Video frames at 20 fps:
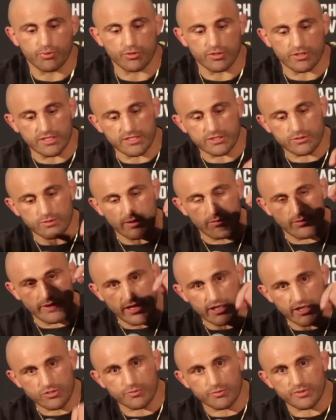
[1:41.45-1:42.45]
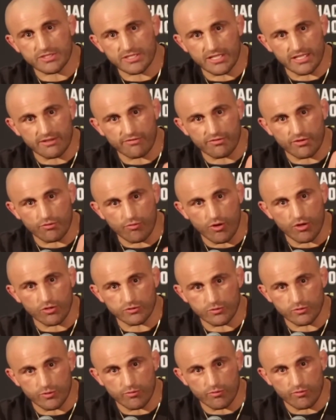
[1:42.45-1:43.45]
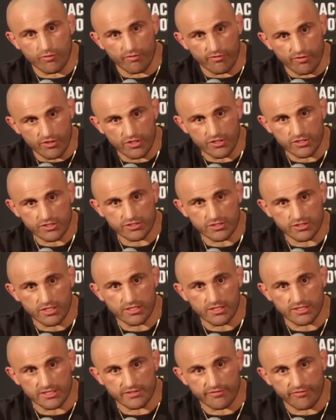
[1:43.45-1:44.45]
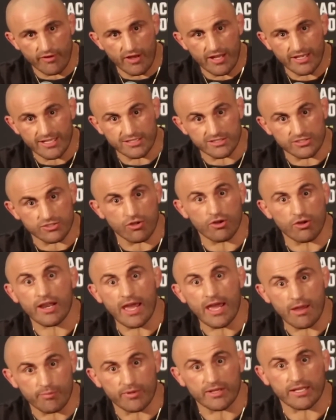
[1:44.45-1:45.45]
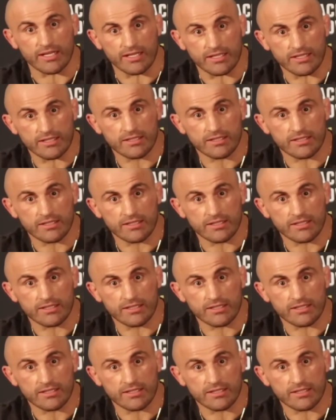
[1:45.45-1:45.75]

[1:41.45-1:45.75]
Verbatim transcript: put it this way, one hundred percent if the roles were reversed, this fight is not happening.